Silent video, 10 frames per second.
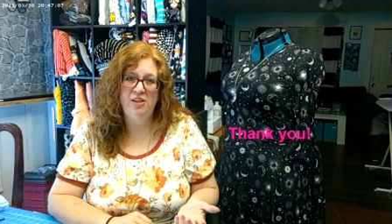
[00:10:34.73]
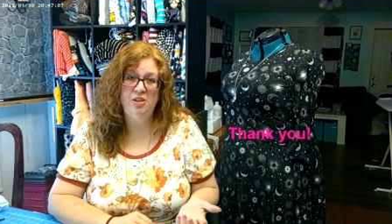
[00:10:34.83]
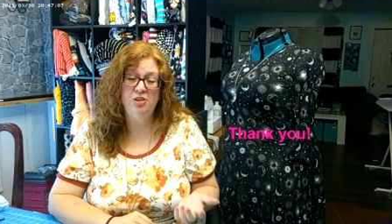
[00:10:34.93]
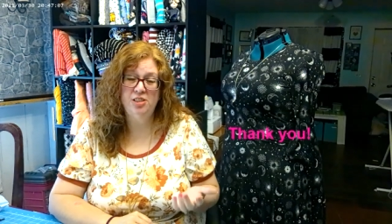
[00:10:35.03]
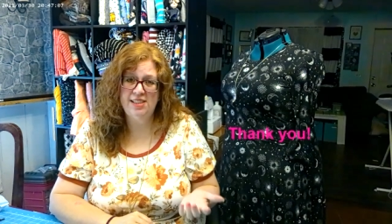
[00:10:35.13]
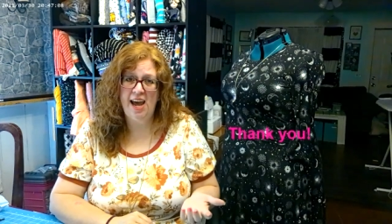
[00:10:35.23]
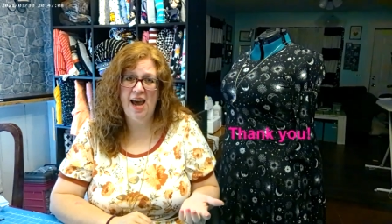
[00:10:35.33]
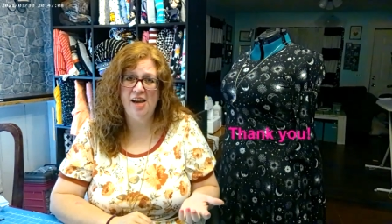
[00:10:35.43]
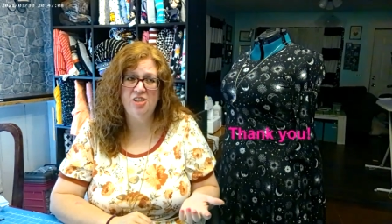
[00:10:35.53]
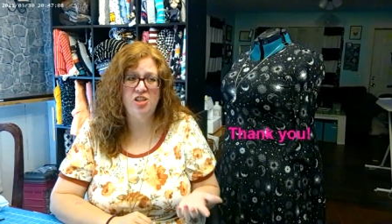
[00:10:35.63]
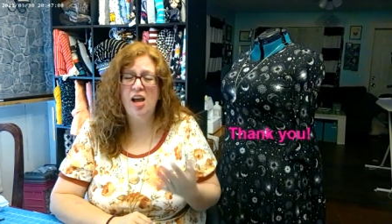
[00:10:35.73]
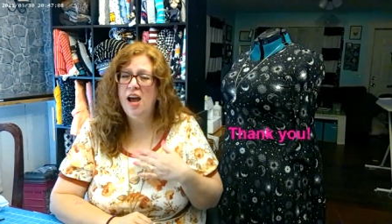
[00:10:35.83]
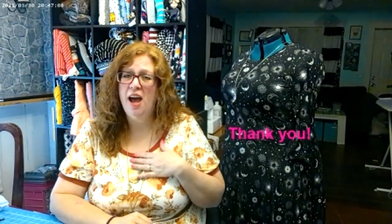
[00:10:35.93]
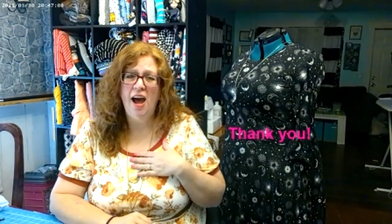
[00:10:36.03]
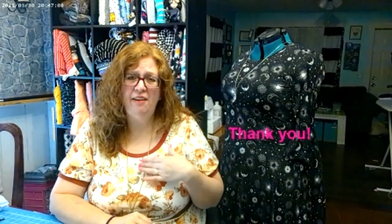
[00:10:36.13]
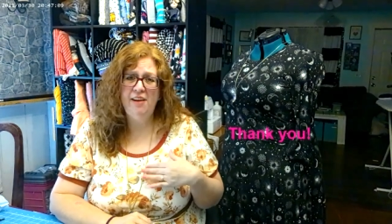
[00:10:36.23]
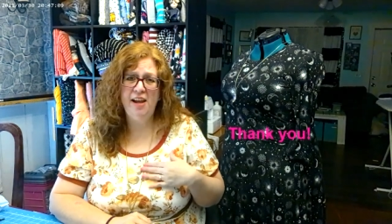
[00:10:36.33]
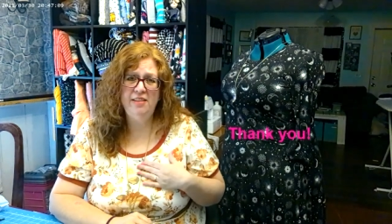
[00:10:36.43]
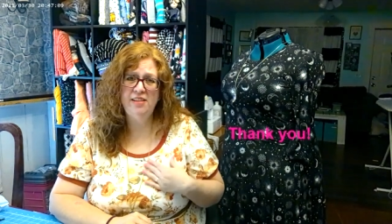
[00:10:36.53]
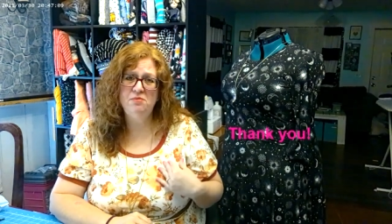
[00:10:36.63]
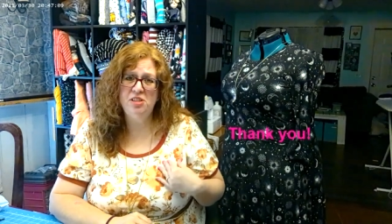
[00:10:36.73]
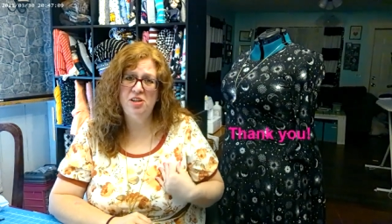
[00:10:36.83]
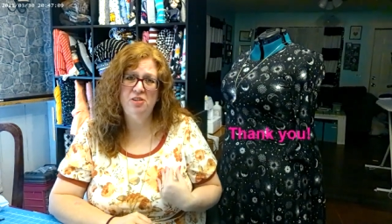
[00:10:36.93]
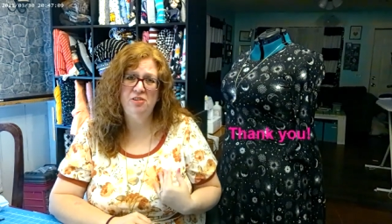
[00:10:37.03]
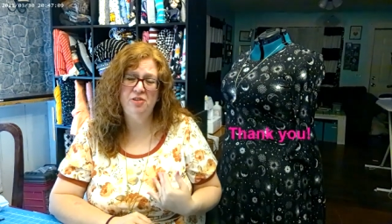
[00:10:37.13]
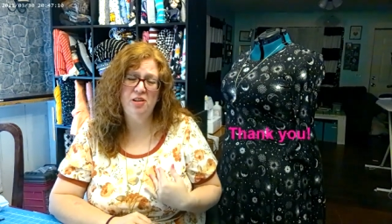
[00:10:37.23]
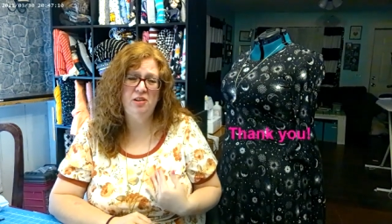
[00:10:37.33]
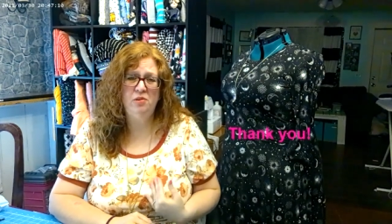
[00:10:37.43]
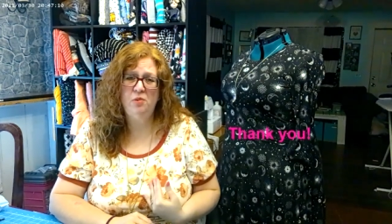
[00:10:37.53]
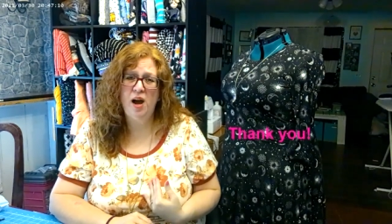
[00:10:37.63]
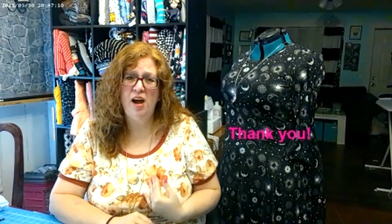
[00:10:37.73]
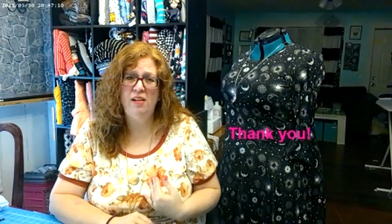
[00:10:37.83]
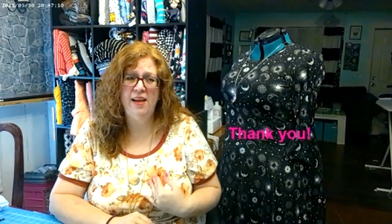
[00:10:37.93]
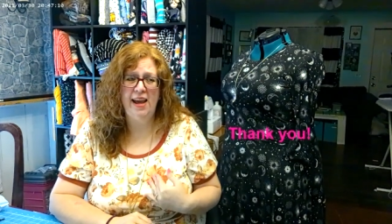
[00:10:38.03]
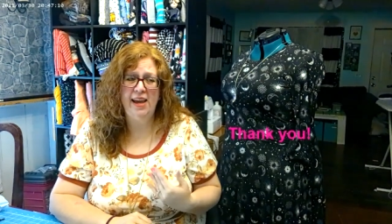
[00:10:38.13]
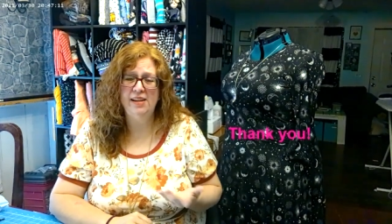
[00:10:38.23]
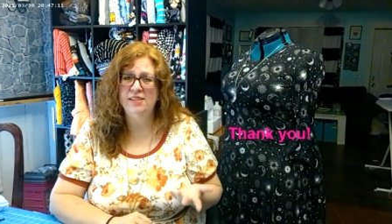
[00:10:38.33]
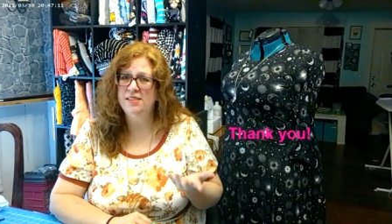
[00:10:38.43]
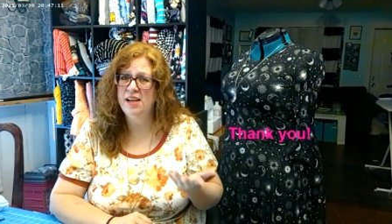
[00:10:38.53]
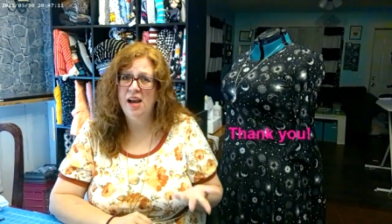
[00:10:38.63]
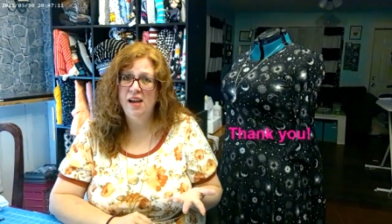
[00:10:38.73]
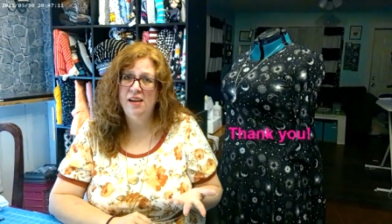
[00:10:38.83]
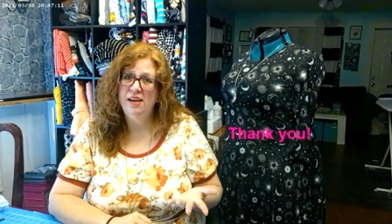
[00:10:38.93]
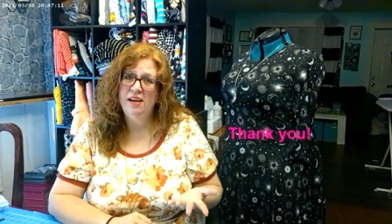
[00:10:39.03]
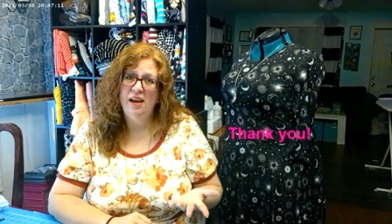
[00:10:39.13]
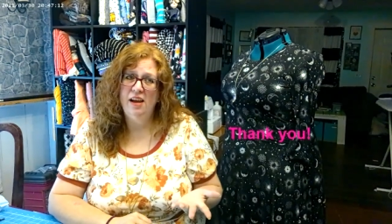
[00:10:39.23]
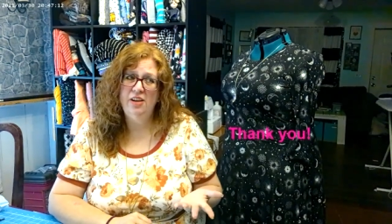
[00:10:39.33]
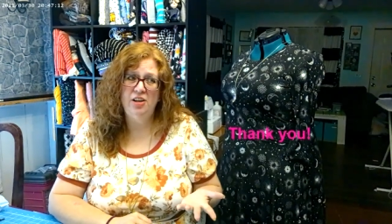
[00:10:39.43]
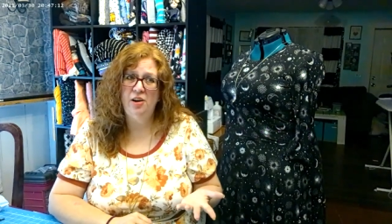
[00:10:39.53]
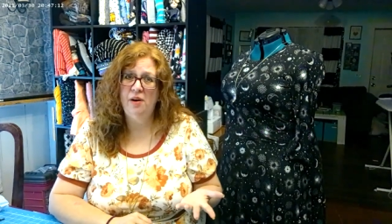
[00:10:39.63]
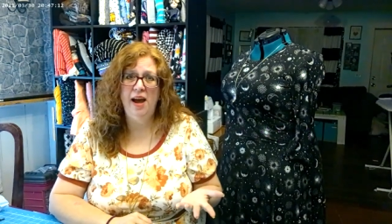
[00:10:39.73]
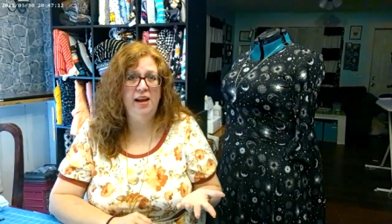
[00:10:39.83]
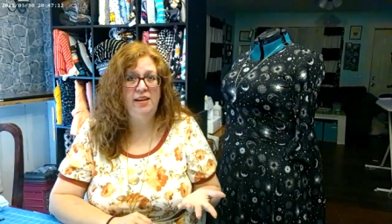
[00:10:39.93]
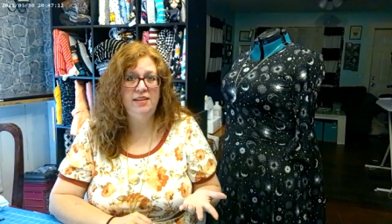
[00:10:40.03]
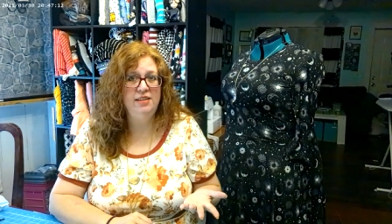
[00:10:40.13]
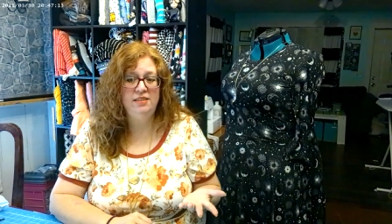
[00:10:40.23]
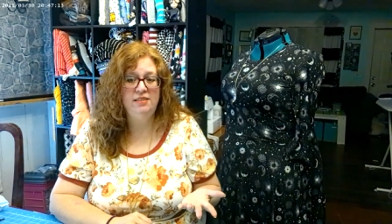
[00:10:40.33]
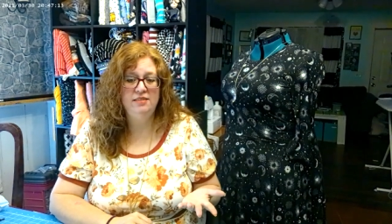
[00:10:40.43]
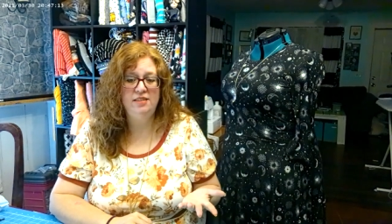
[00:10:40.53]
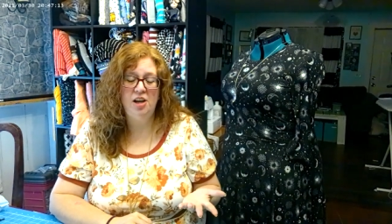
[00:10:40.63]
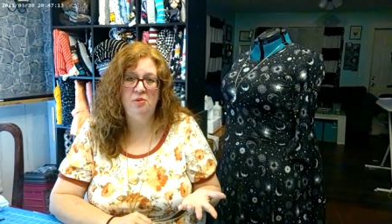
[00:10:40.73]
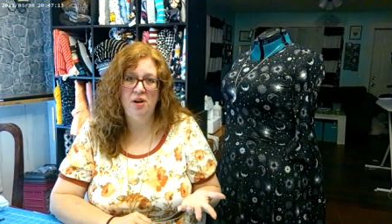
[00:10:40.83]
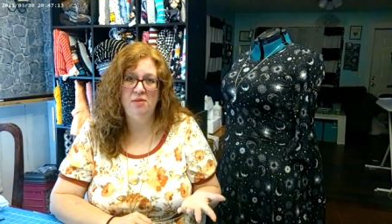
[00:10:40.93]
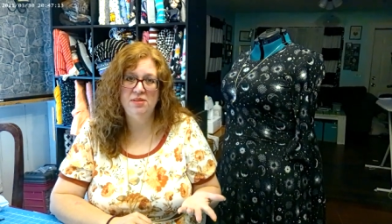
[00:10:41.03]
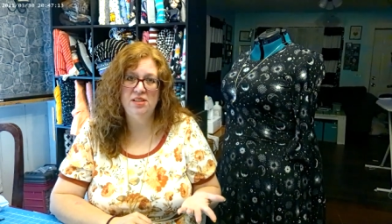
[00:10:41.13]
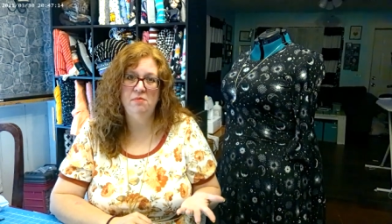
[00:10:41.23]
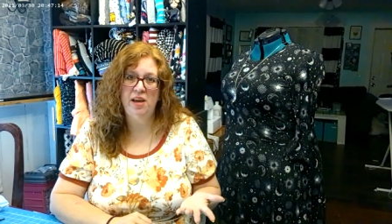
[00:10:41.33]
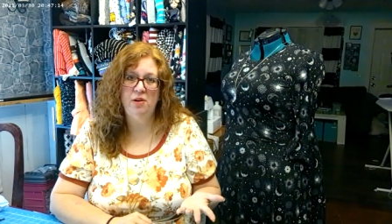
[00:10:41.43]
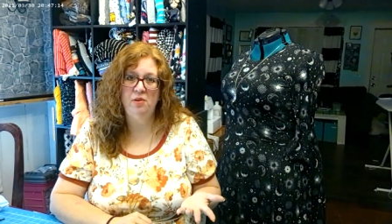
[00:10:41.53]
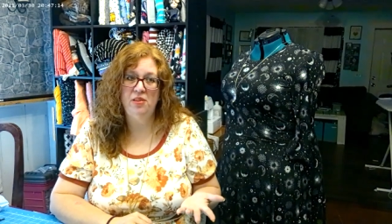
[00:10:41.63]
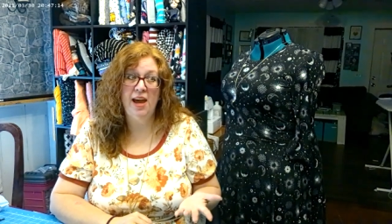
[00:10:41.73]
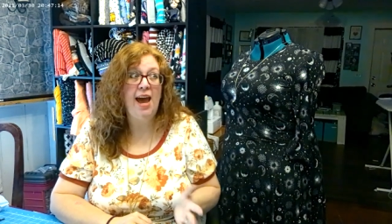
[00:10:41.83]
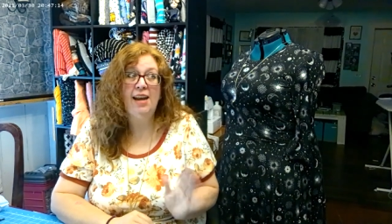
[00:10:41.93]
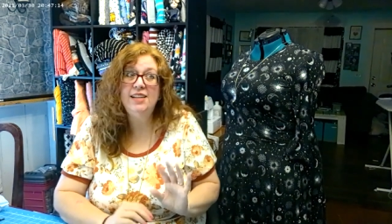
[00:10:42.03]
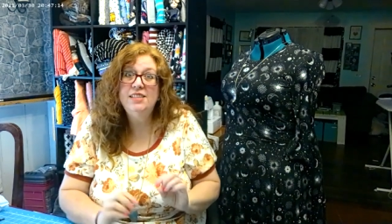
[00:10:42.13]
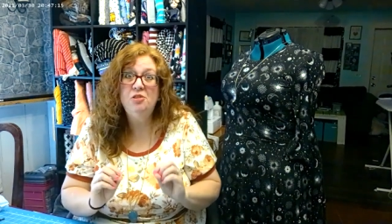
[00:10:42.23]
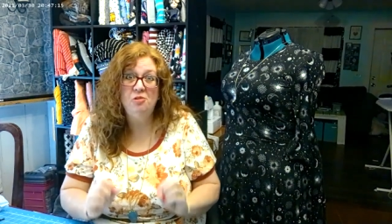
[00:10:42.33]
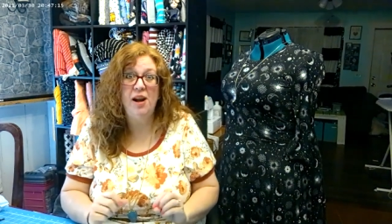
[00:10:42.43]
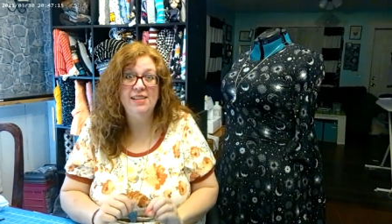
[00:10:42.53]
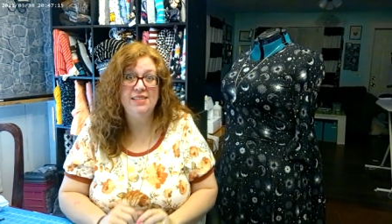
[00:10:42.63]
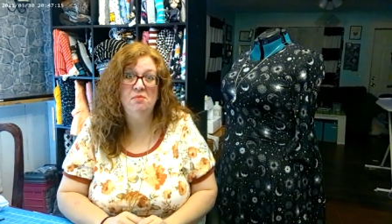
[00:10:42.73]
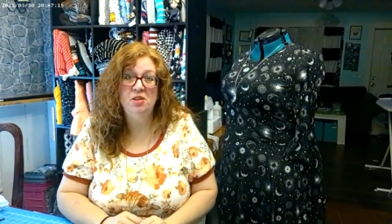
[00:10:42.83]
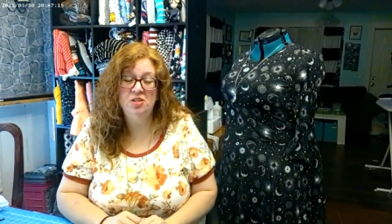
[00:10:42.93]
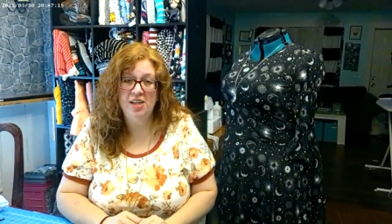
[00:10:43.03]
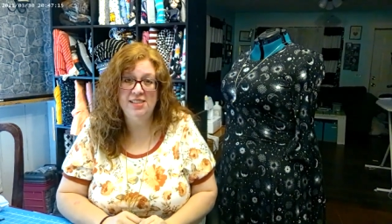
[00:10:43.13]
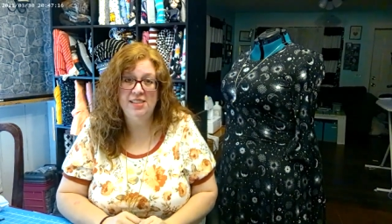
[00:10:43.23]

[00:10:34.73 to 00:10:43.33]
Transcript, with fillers: in your stash. I've had this material for a little while and you know, I didn't know what I was going to make with it. And it's a great summer dress